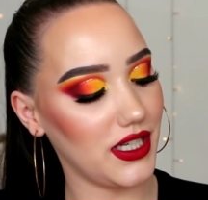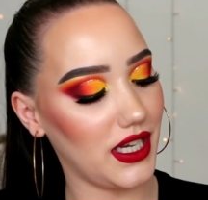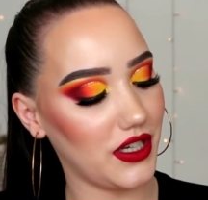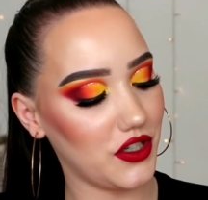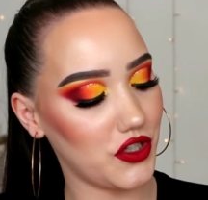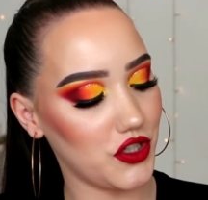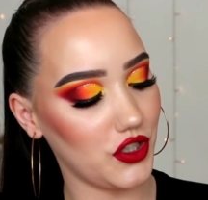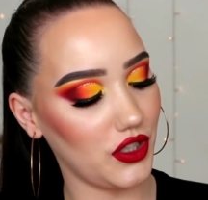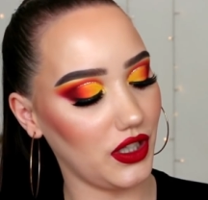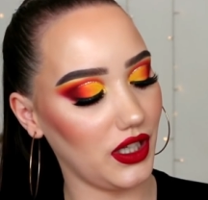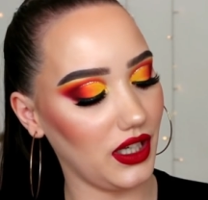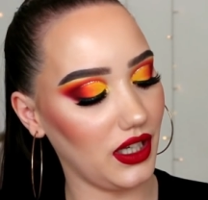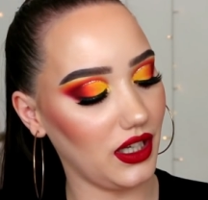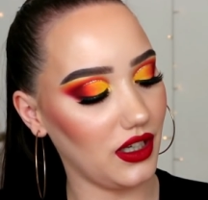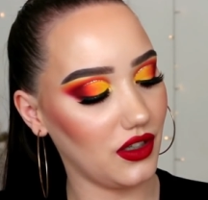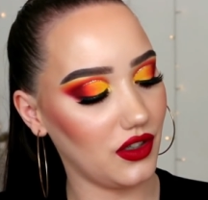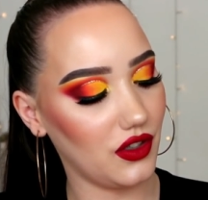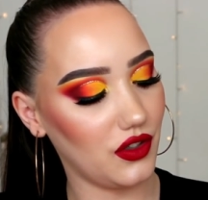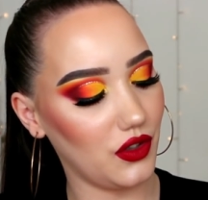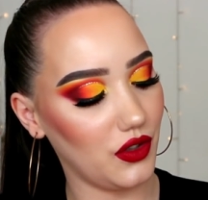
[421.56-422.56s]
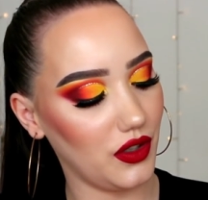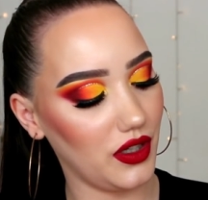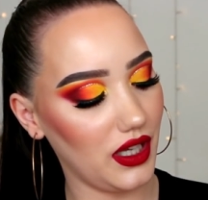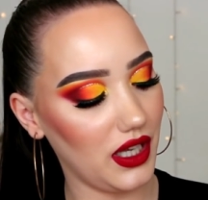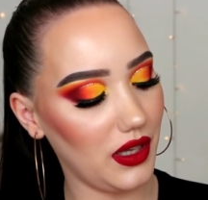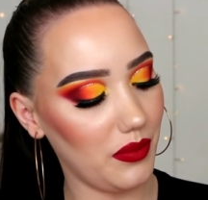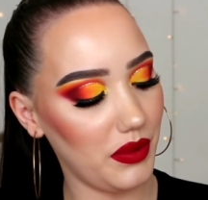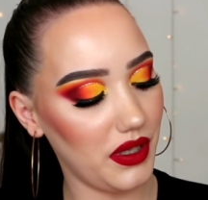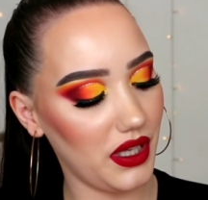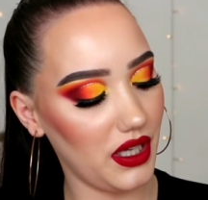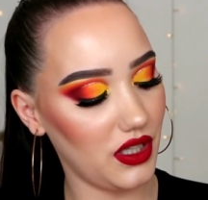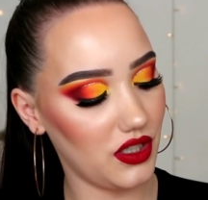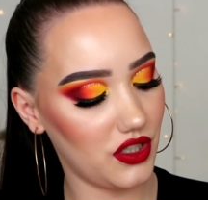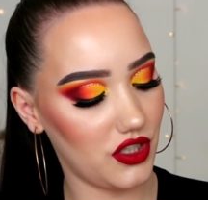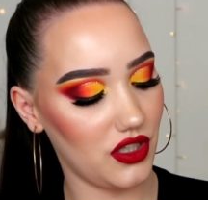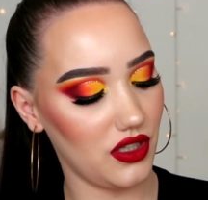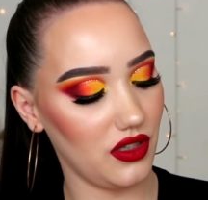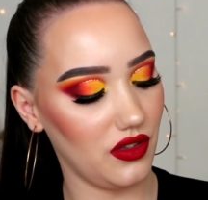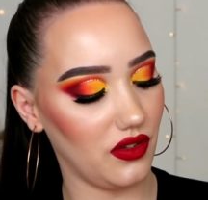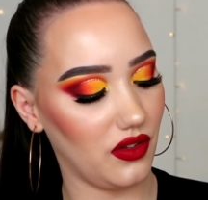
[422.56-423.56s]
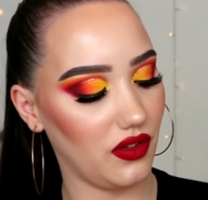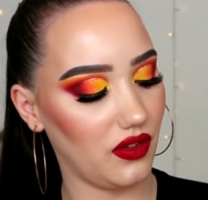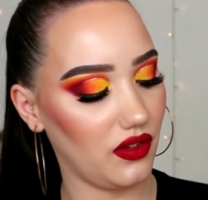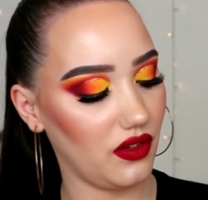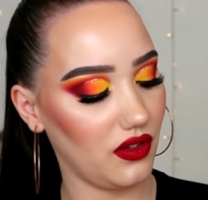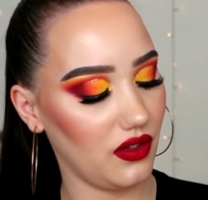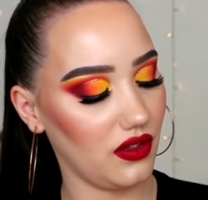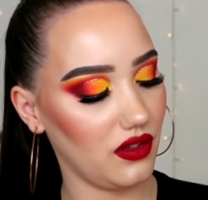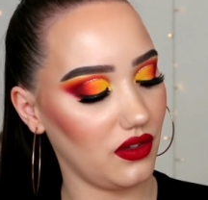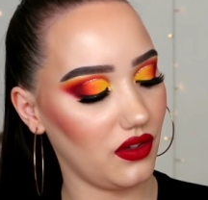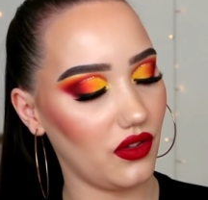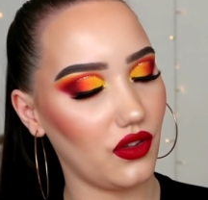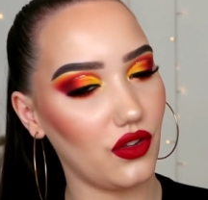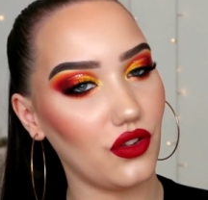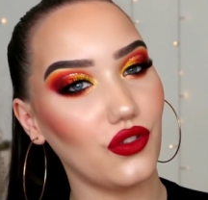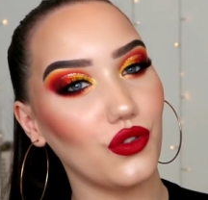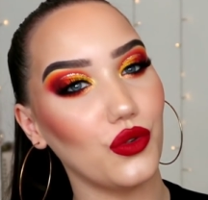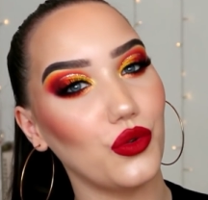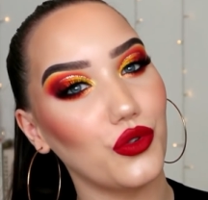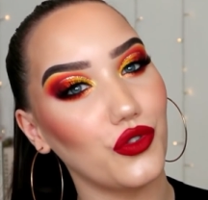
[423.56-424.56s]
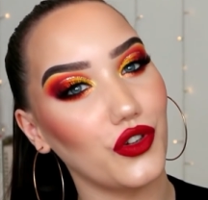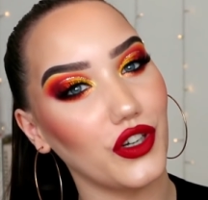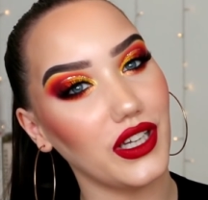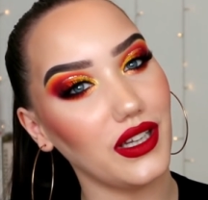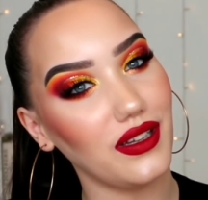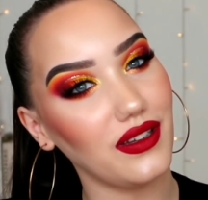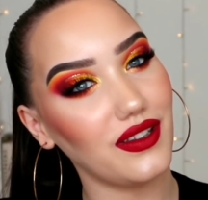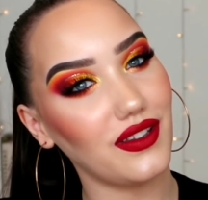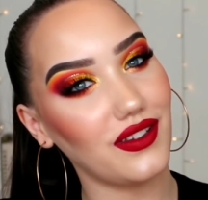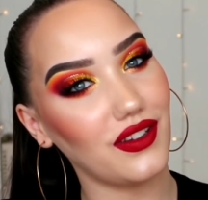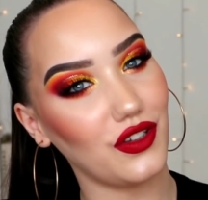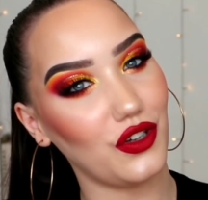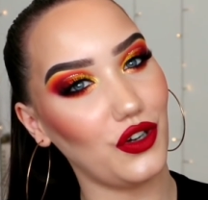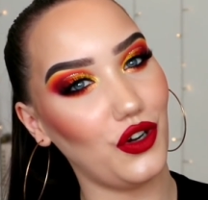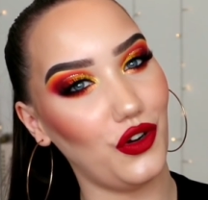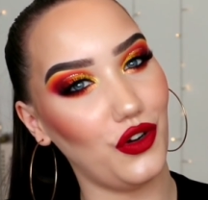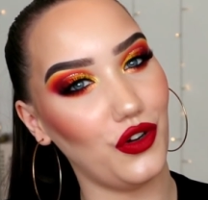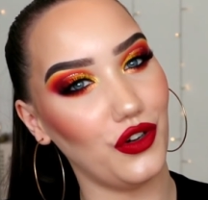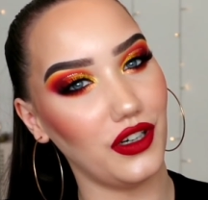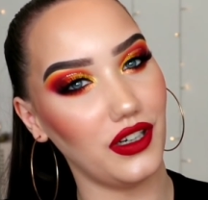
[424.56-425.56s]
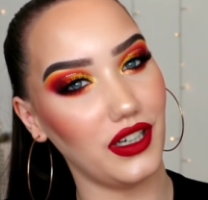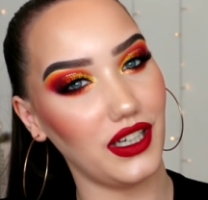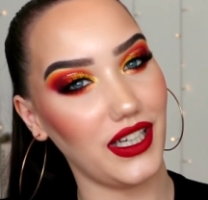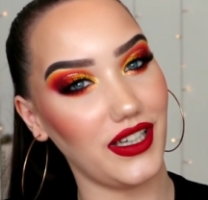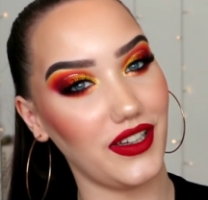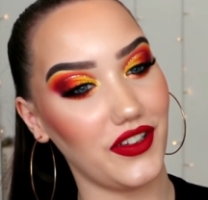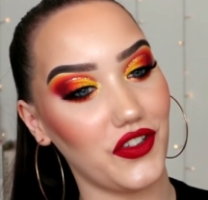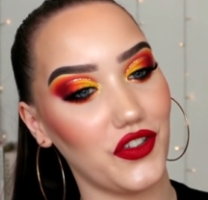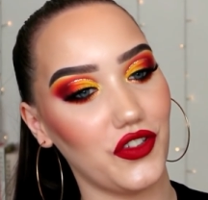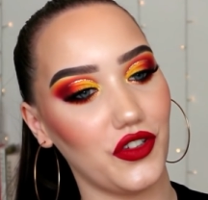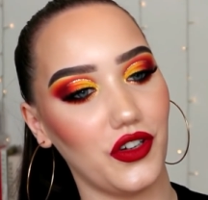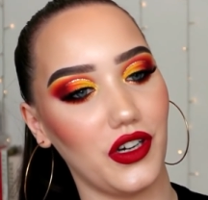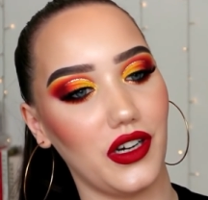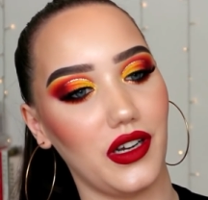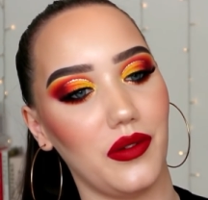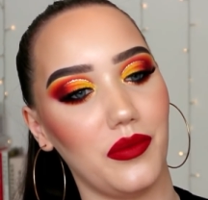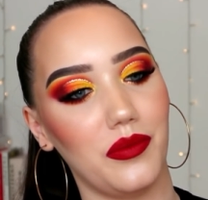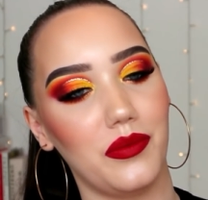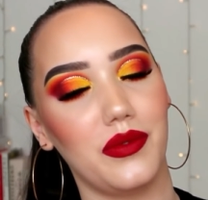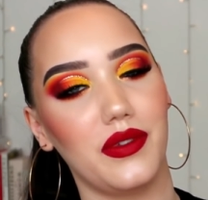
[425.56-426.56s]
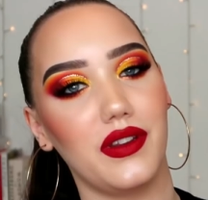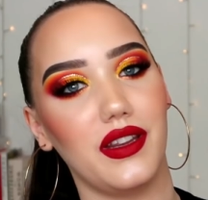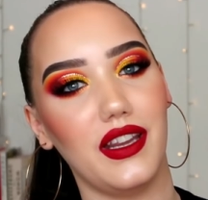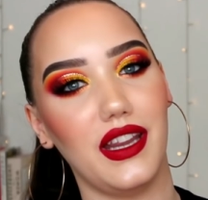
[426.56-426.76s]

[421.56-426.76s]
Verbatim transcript: actually on ABH's stories on Instagram.